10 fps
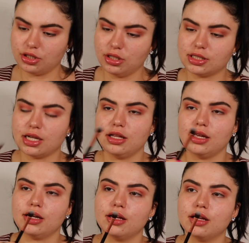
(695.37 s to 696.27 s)
it's kind of
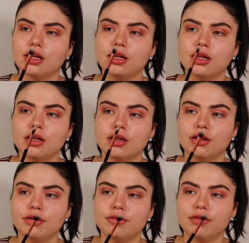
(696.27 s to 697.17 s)
like a
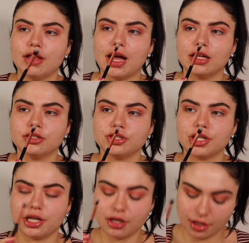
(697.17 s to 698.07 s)
flat
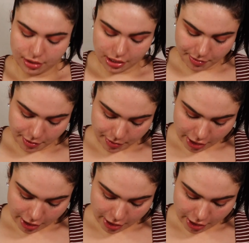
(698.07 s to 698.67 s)
shader type of